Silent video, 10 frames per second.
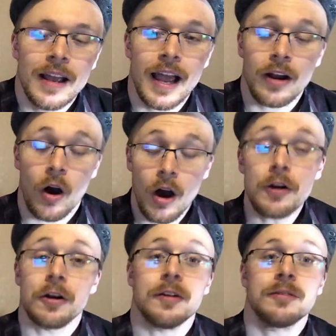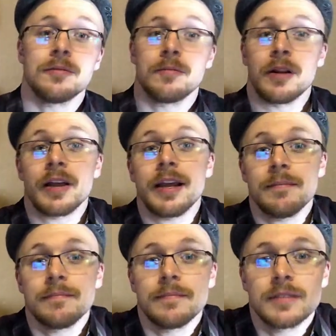and honored, really,
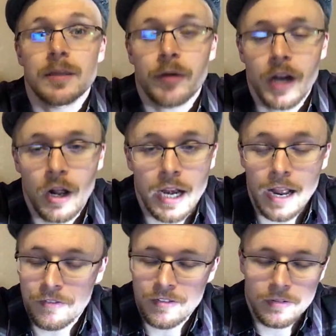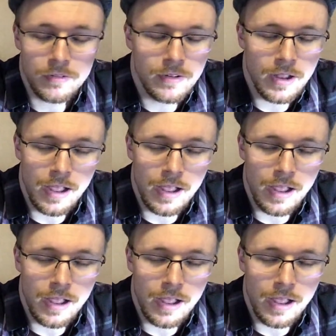to bring on, I've said